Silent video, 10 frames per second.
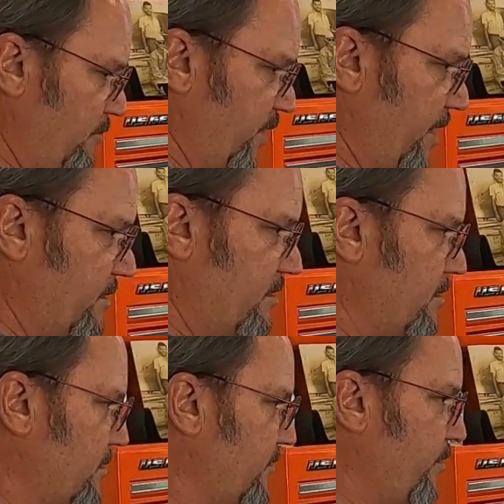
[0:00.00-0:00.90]
but
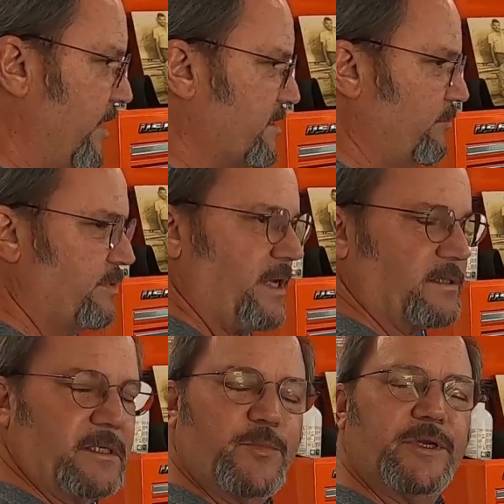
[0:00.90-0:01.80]
the rest of it was
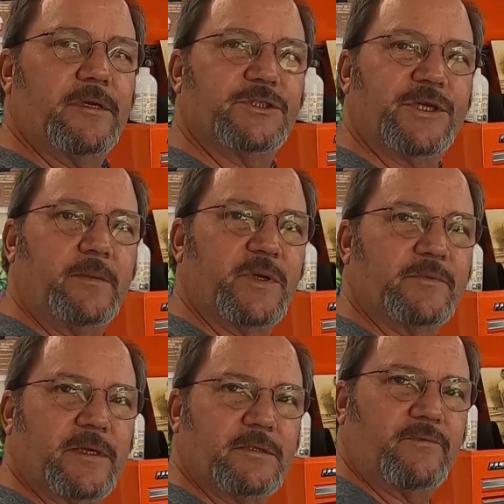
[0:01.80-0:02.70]
actually pretty good shape,
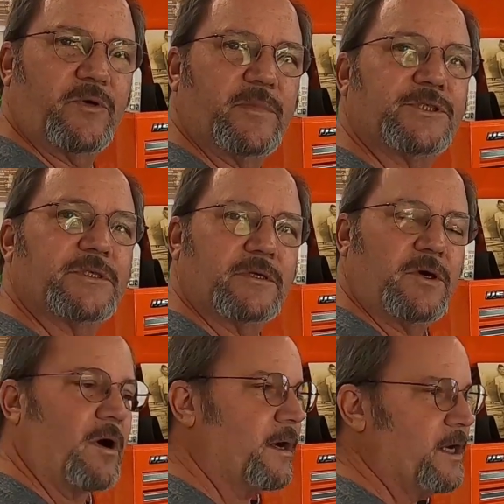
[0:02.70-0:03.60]
especially for a Michigan
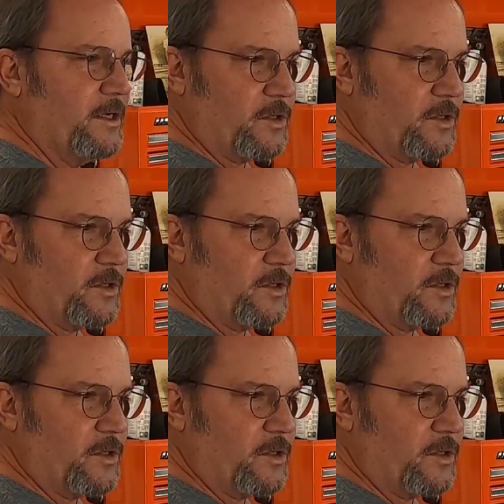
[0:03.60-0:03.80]
car.